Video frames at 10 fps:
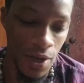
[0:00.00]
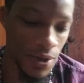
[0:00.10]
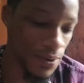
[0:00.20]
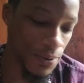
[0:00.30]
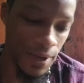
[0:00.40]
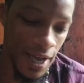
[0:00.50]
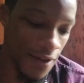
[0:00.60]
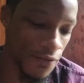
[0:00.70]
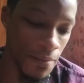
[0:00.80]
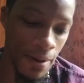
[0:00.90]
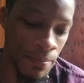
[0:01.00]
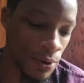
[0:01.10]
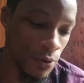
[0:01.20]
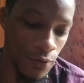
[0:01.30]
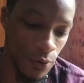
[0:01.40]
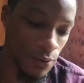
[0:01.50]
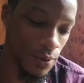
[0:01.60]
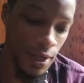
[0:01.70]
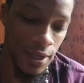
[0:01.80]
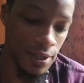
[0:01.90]
What do we have for my beautiful
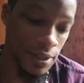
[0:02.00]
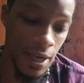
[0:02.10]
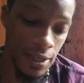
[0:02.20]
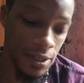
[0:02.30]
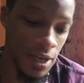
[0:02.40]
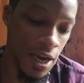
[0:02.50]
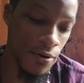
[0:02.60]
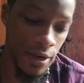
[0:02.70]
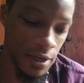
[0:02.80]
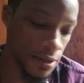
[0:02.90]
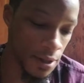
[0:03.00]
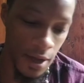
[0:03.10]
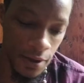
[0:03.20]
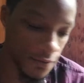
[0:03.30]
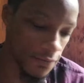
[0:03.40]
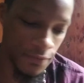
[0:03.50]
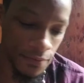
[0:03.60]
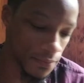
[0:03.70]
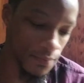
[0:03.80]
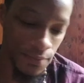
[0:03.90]
Sagittarian in love?
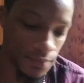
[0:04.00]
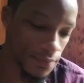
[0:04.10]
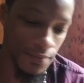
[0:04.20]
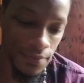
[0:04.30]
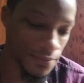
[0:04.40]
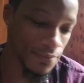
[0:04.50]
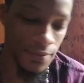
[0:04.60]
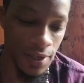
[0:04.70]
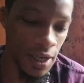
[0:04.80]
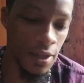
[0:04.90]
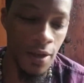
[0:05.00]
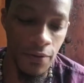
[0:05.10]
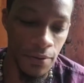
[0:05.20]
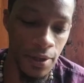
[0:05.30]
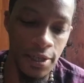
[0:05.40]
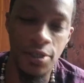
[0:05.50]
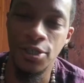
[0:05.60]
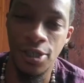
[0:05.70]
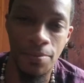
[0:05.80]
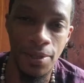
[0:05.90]
In a loving
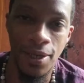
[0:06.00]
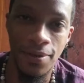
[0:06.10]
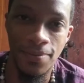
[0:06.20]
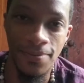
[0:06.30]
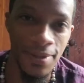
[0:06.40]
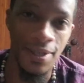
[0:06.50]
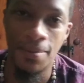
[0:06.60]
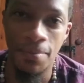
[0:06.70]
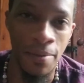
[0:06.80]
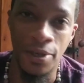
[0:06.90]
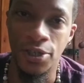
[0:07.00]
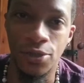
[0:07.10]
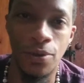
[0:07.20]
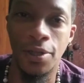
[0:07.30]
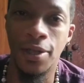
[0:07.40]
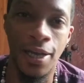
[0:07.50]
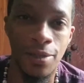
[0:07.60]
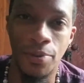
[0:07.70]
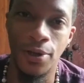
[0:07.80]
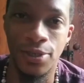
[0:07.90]
relationship, you know. Maybe you just really like the
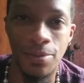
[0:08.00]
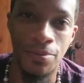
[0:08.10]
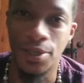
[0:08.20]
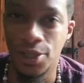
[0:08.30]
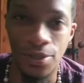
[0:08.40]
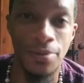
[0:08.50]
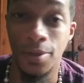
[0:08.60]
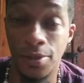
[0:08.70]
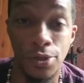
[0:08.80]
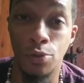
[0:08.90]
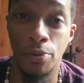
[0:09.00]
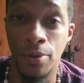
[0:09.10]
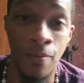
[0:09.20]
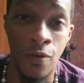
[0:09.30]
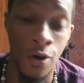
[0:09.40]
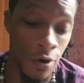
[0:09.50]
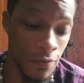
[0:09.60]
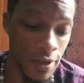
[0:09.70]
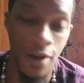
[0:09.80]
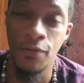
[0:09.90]
person, but you're super
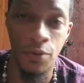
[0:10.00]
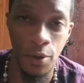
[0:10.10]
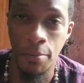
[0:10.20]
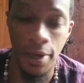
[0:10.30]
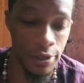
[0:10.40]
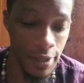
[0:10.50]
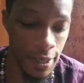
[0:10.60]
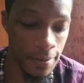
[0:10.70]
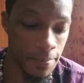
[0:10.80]
involved. However you want to measure that.